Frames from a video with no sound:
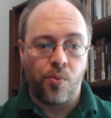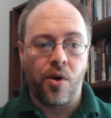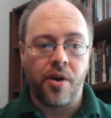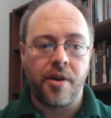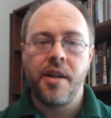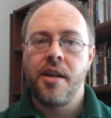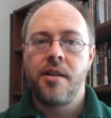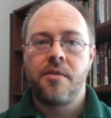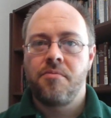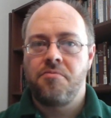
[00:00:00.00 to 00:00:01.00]
work
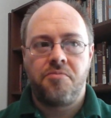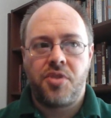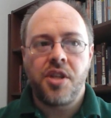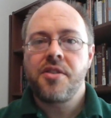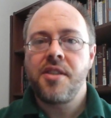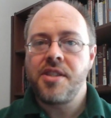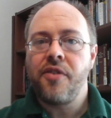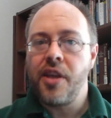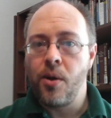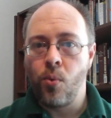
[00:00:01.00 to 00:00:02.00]
just as if
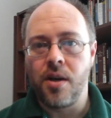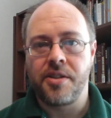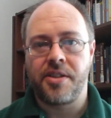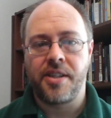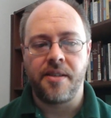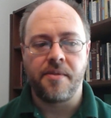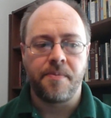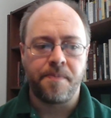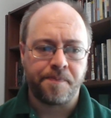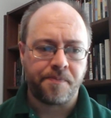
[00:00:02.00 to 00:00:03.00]
he was Satan.
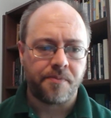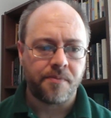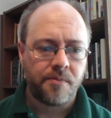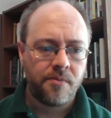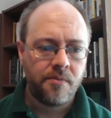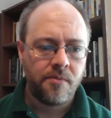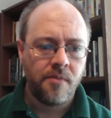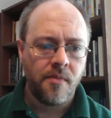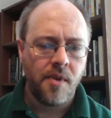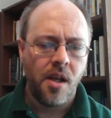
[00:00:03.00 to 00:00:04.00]

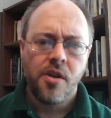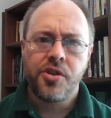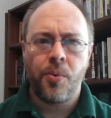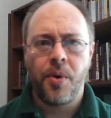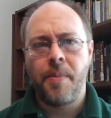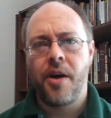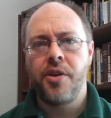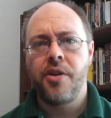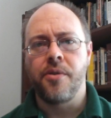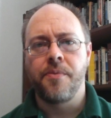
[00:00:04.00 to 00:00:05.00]
So what about
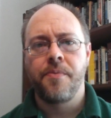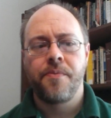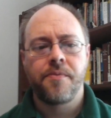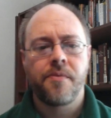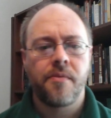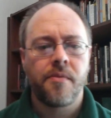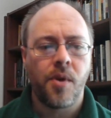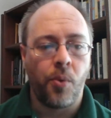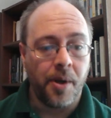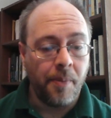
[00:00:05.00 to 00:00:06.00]
you?
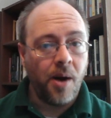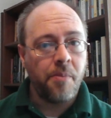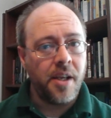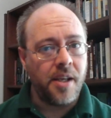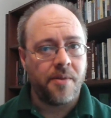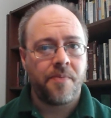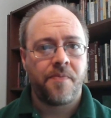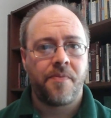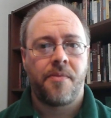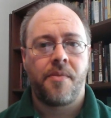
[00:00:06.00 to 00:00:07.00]
What about me?
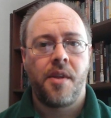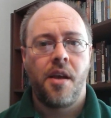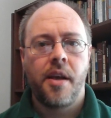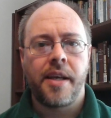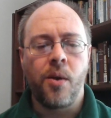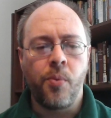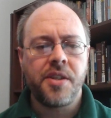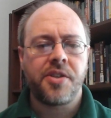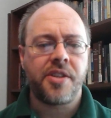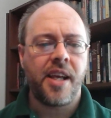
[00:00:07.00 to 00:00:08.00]
Can we
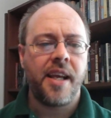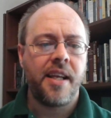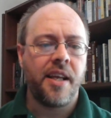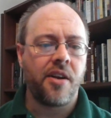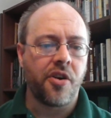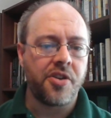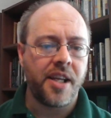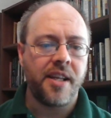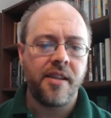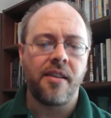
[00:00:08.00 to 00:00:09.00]
say in our
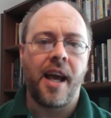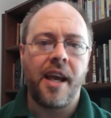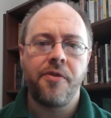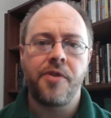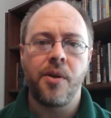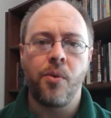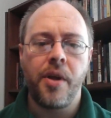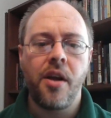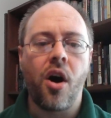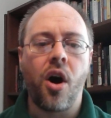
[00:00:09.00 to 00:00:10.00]
daily life that
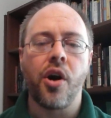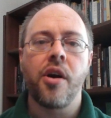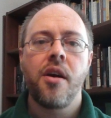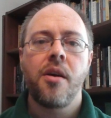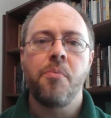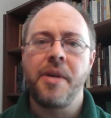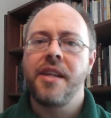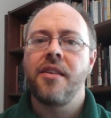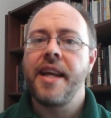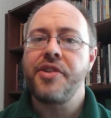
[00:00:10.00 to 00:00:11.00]
we are
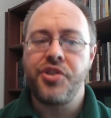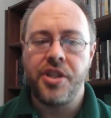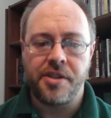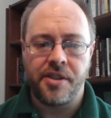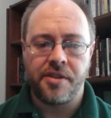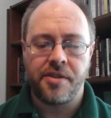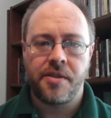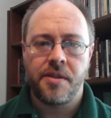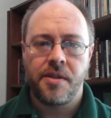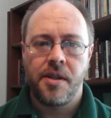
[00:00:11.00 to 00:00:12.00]
being like Jesus,
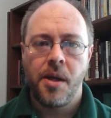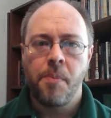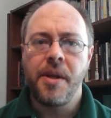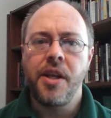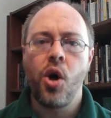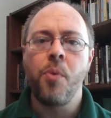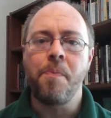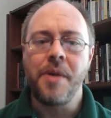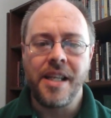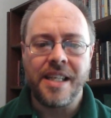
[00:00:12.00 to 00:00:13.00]
being
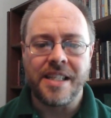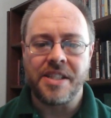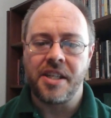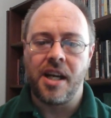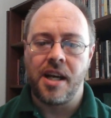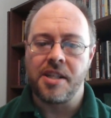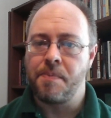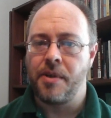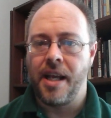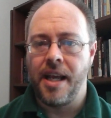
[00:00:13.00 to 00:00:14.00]
obedient to God's
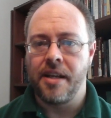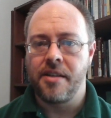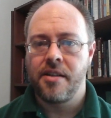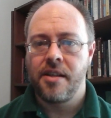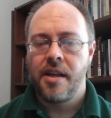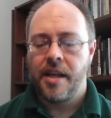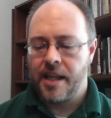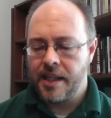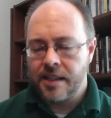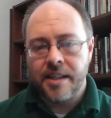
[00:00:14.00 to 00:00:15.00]
plan,
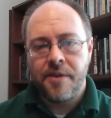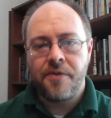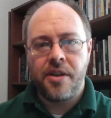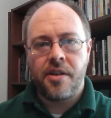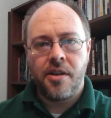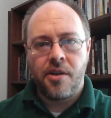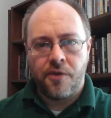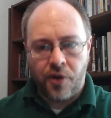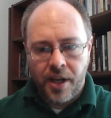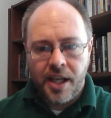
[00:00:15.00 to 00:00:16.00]
and living
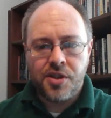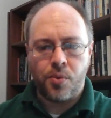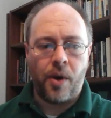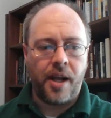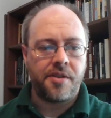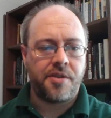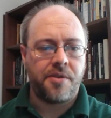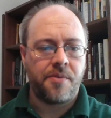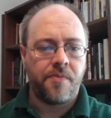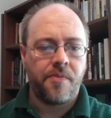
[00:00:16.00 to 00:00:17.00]
for his ways?
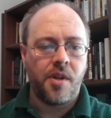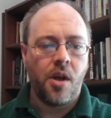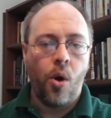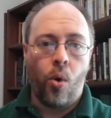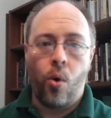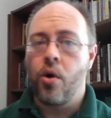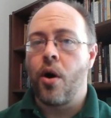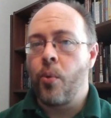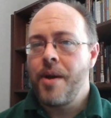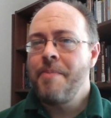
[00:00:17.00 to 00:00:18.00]
Or
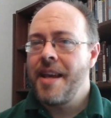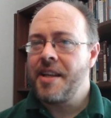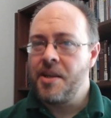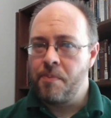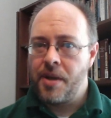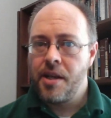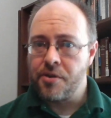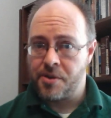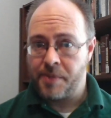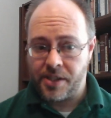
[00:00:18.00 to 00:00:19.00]
are we making
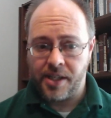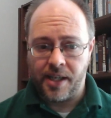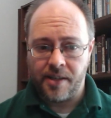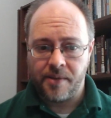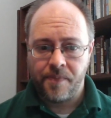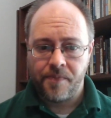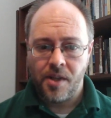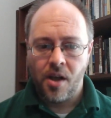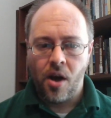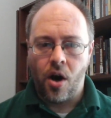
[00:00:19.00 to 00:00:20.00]
Peter's mistake?
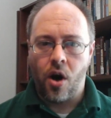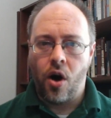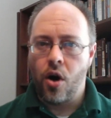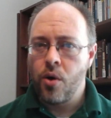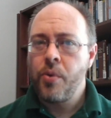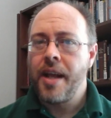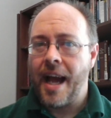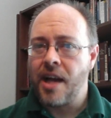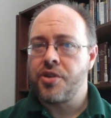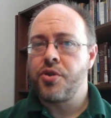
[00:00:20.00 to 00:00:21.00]
Are we
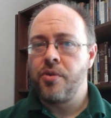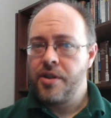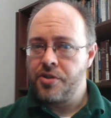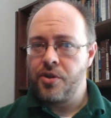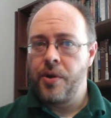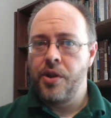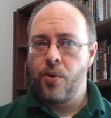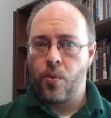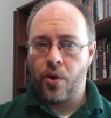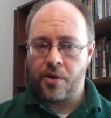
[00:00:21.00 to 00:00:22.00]
actually doing the
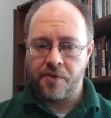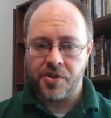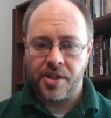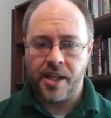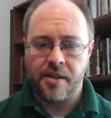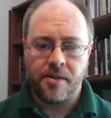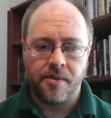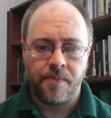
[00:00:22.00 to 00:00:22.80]
work of Satan?